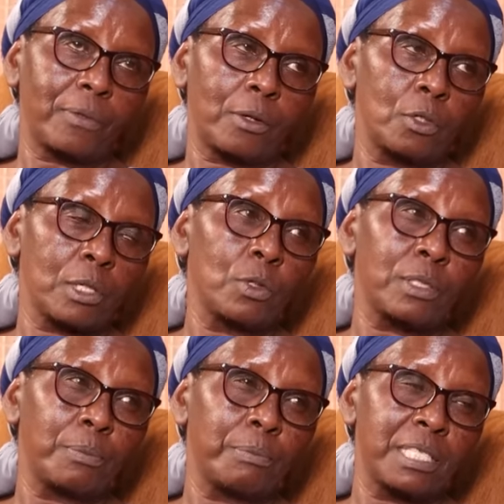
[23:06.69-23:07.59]
Because I was
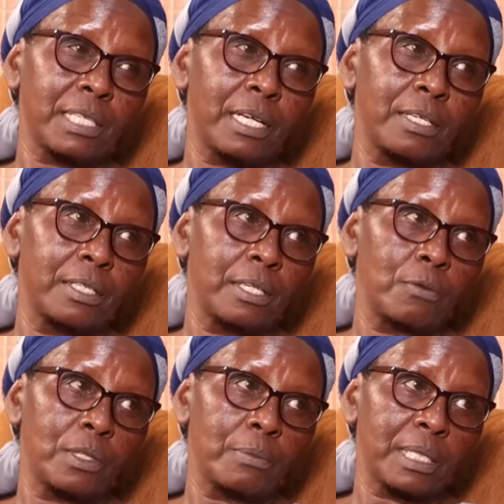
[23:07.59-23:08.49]
basically dealing
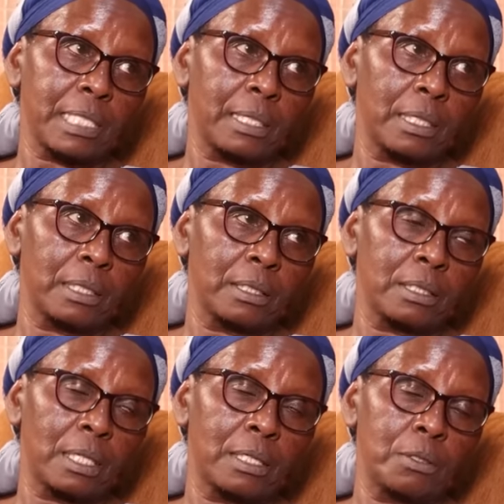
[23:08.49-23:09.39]
with maternal
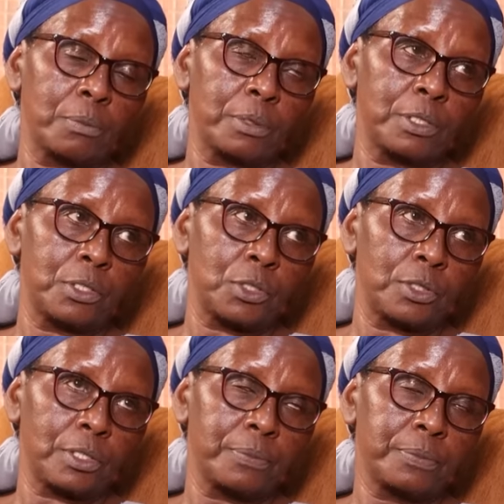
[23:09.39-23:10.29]
health and newborn
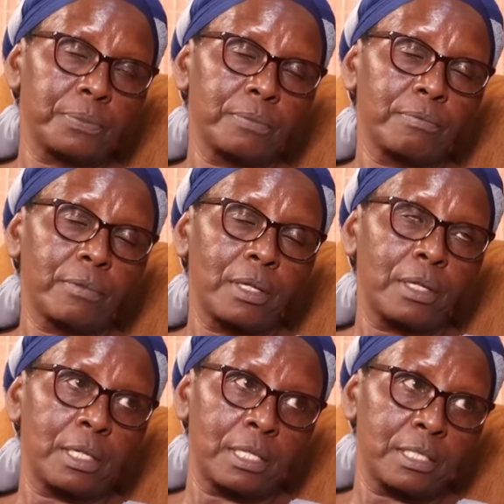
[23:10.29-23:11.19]
issues
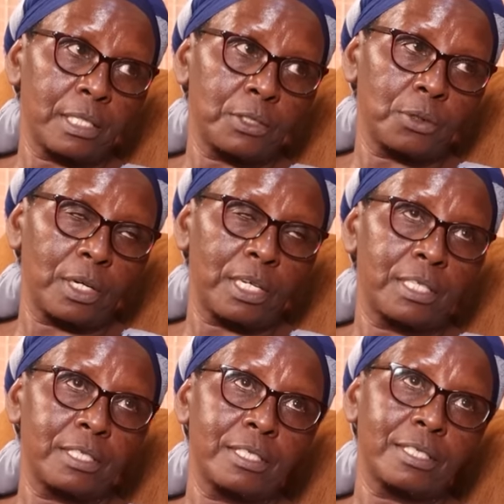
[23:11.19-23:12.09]
in a research
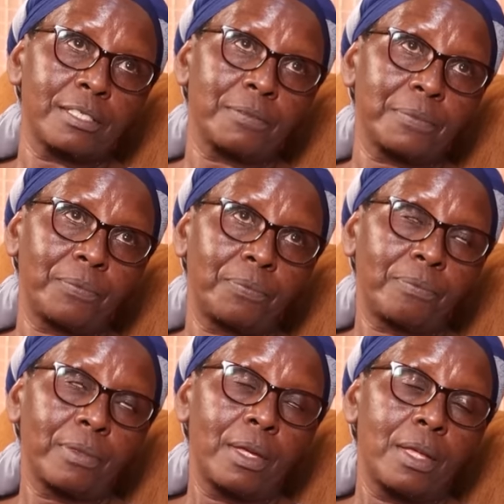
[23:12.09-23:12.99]
organization.
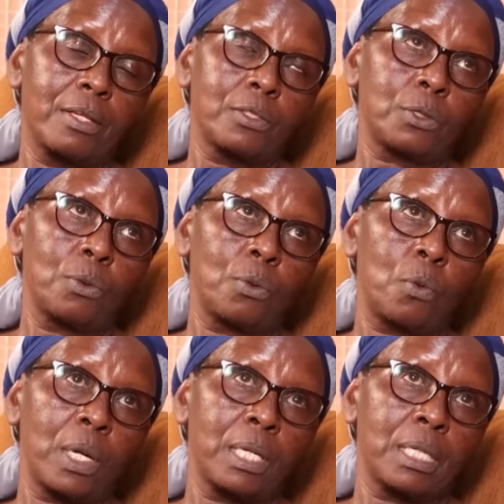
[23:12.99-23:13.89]
So
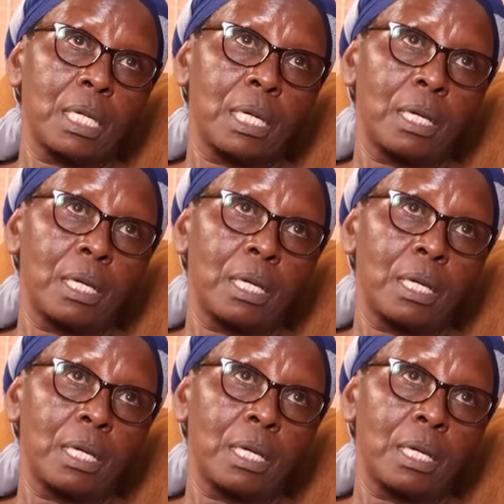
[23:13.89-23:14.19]
when